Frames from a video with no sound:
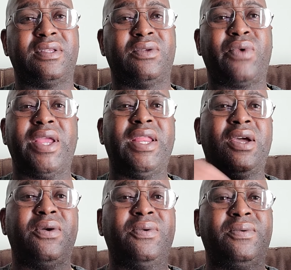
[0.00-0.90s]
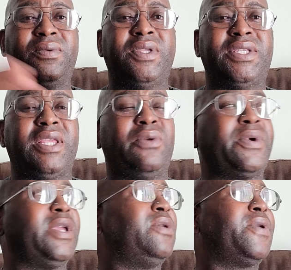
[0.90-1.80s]
Right now, you see the
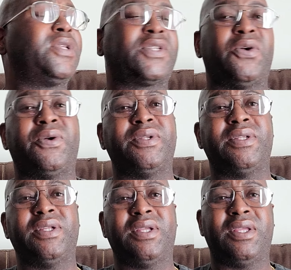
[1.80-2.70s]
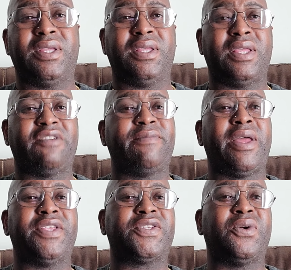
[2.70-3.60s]
way the world's going.
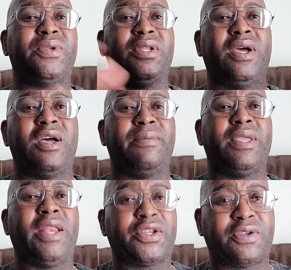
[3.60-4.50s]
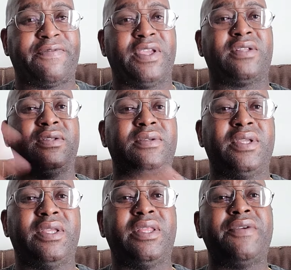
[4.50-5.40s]
Everybody's going electric vehicle.
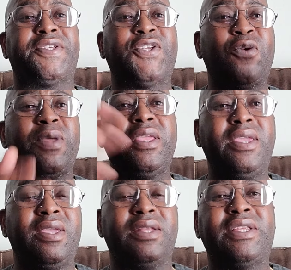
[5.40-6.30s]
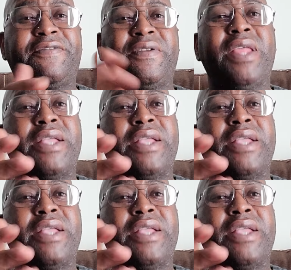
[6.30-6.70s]
There's so many different